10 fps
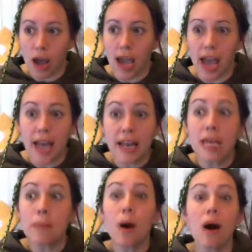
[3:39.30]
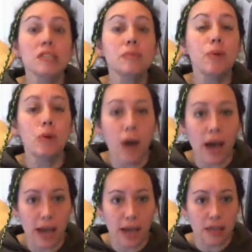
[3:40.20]
any possible
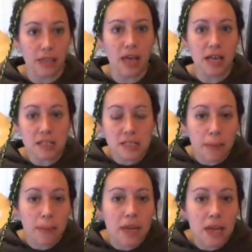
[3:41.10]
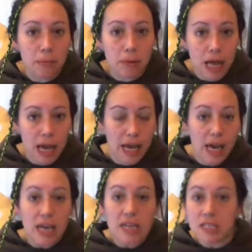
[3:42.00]
way that somebody can
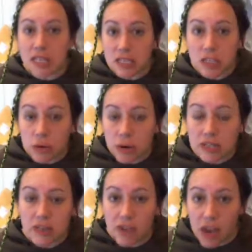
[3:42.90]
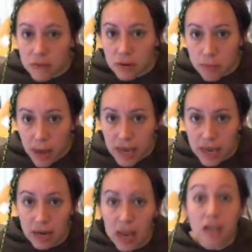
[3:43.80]
play 6 Degrees of Kevin
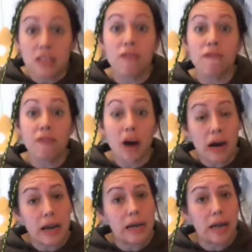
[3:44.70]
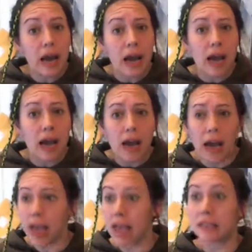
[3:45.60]
Bacon to find
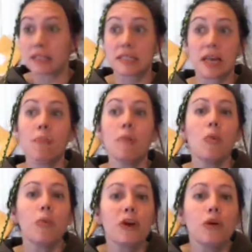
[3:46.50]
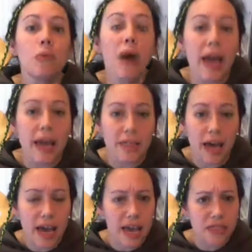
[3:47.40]
some weird way
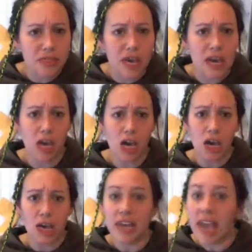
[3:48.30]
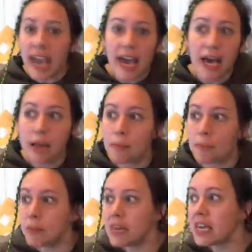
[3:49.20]
that a thing
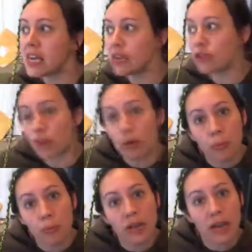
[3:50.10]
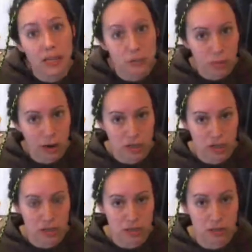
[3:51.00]
can be interpreted as
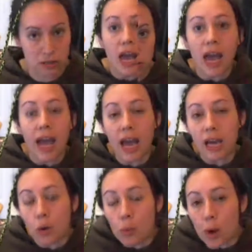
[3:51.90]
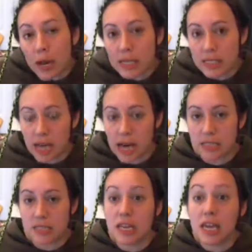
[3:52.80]
prejudice. And what it
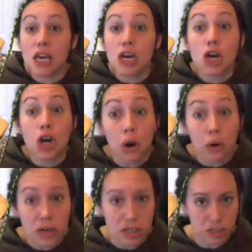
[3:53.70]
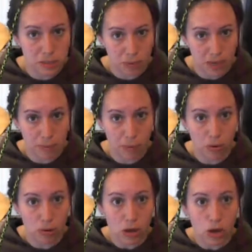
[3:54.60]
does is it encourages
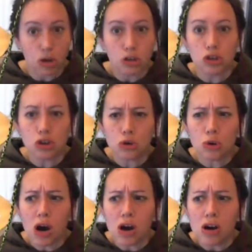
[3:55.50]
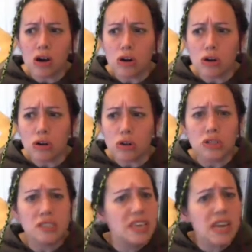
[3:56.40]
people to
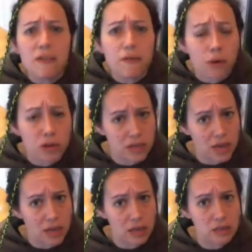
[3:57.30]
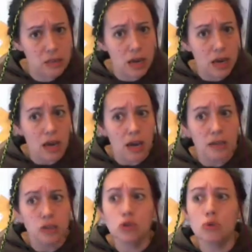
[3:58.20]
dig for things,
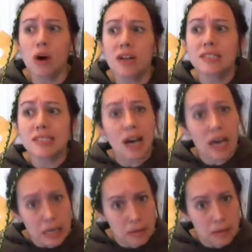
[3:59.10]
to assign